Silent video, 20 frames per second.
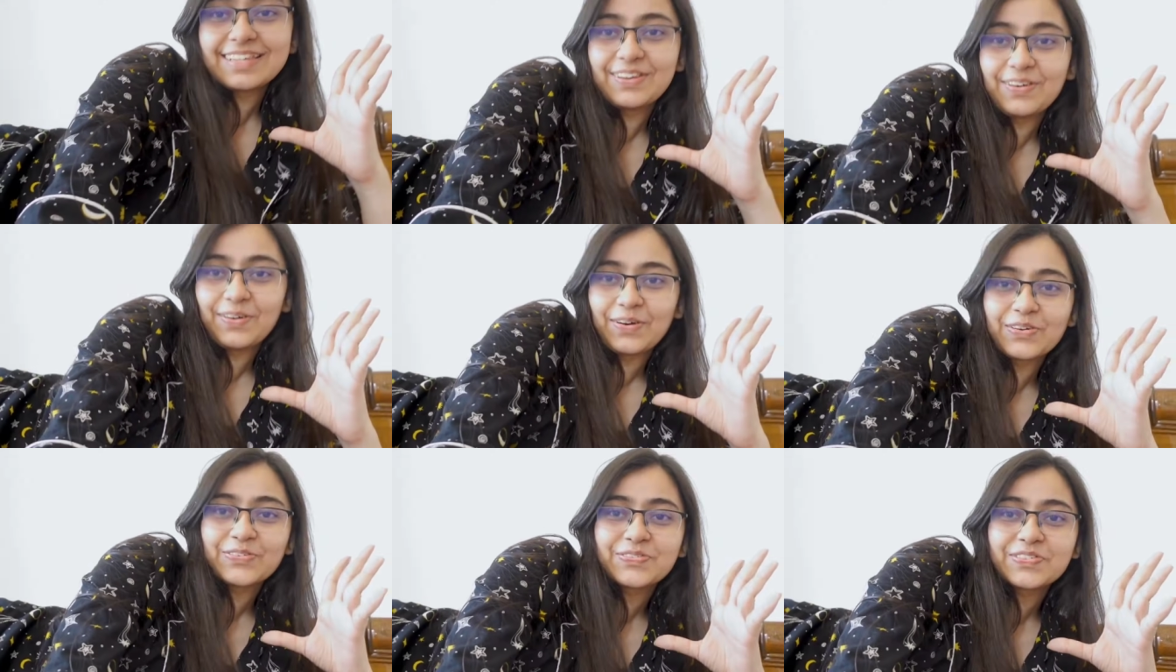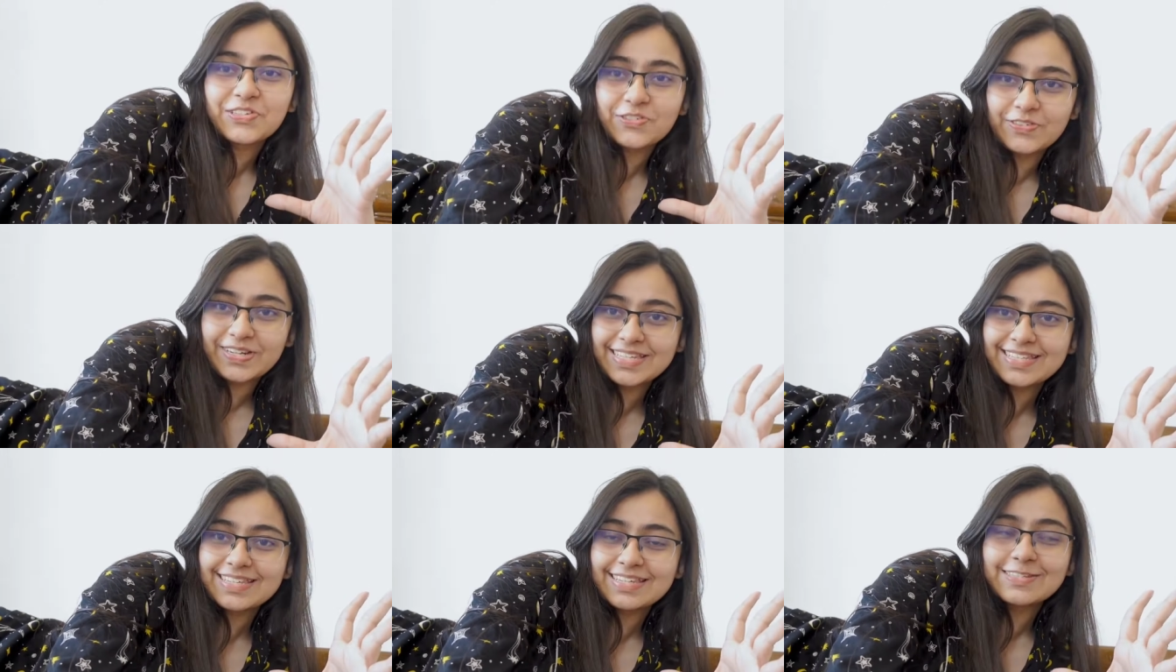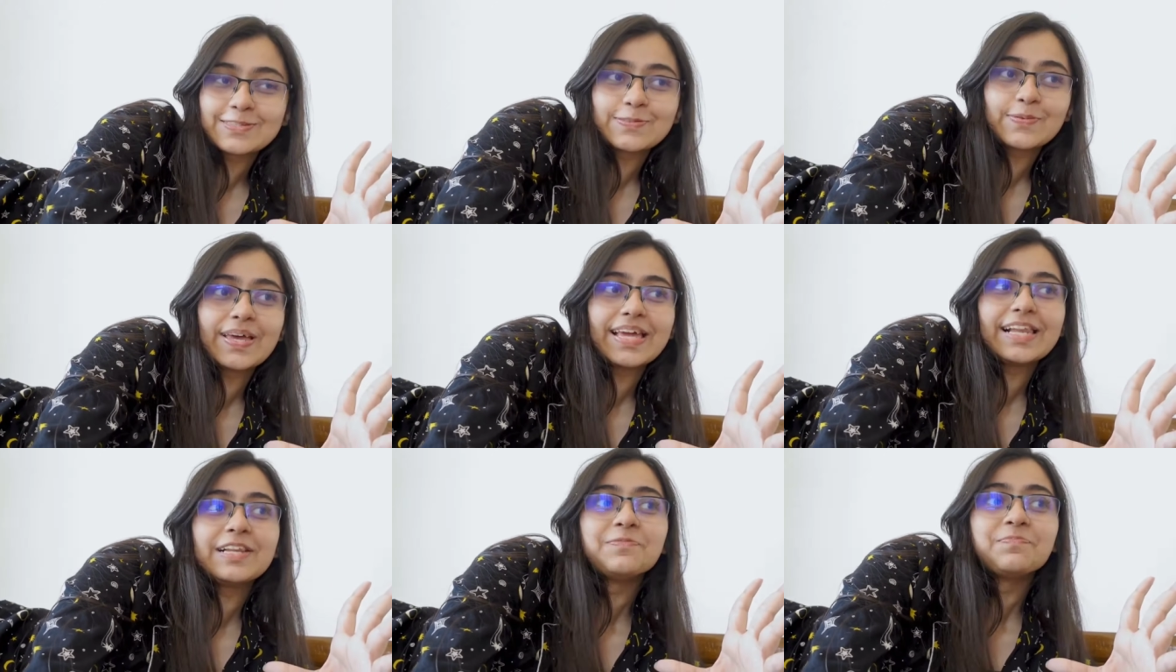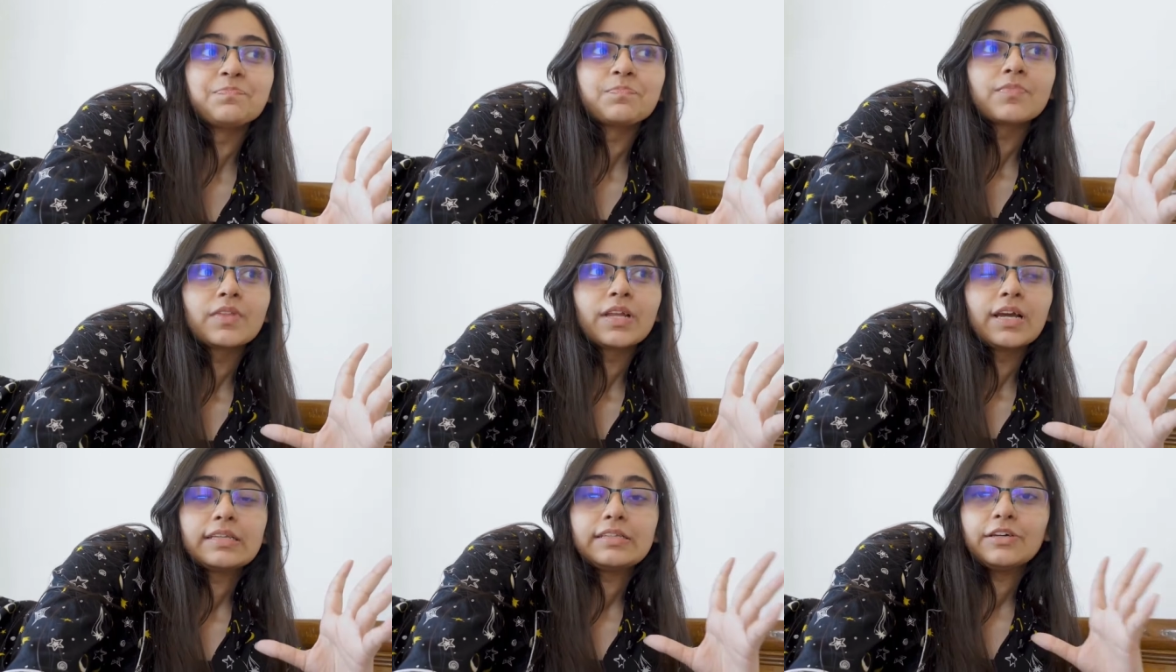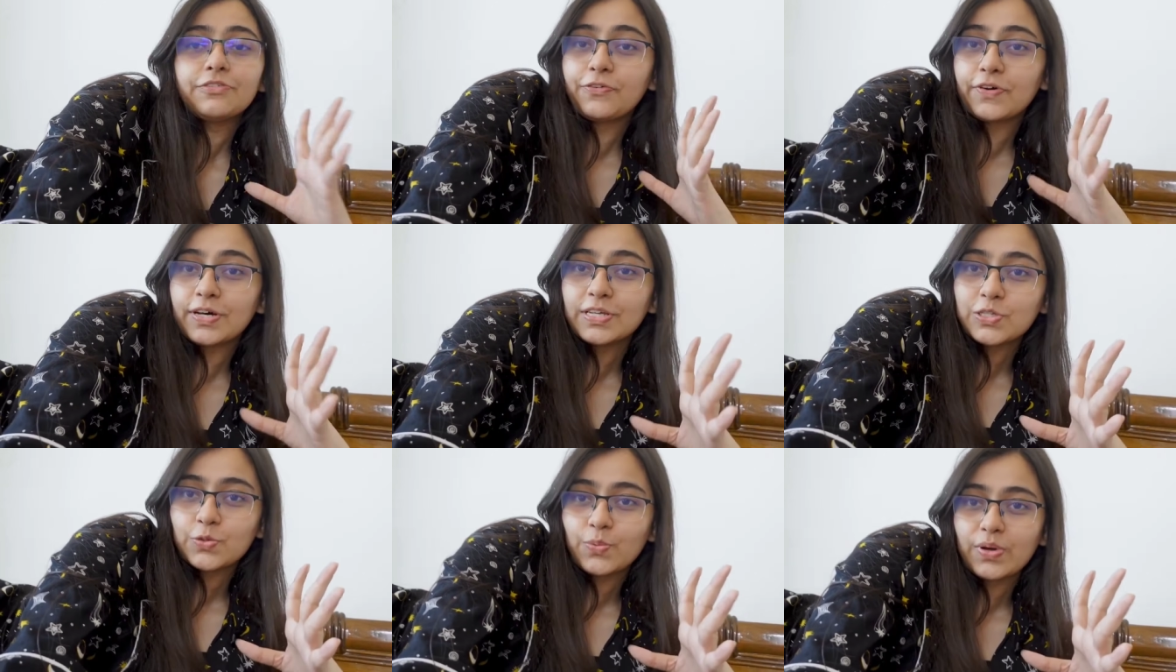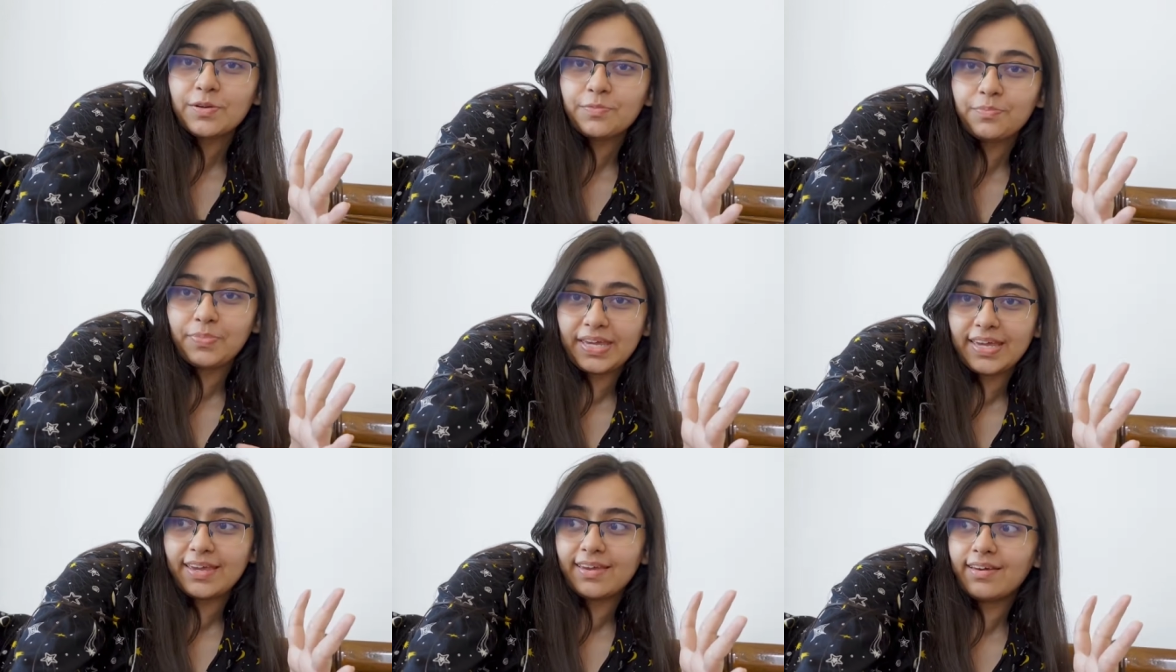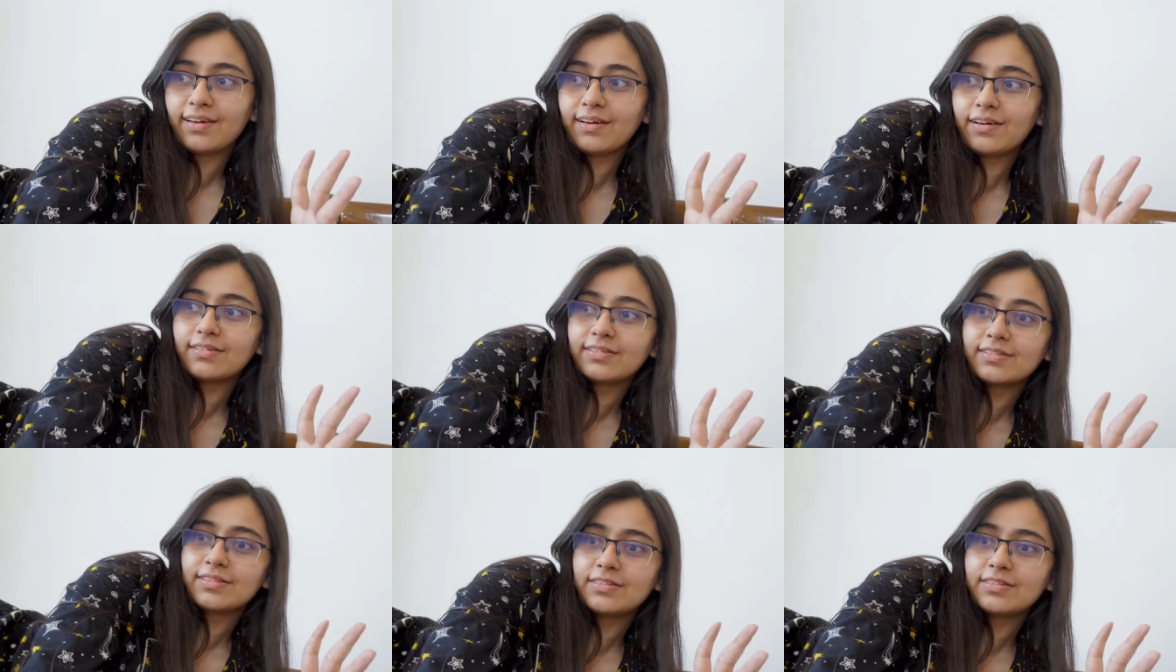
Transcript: a lot of stress as well. The first one being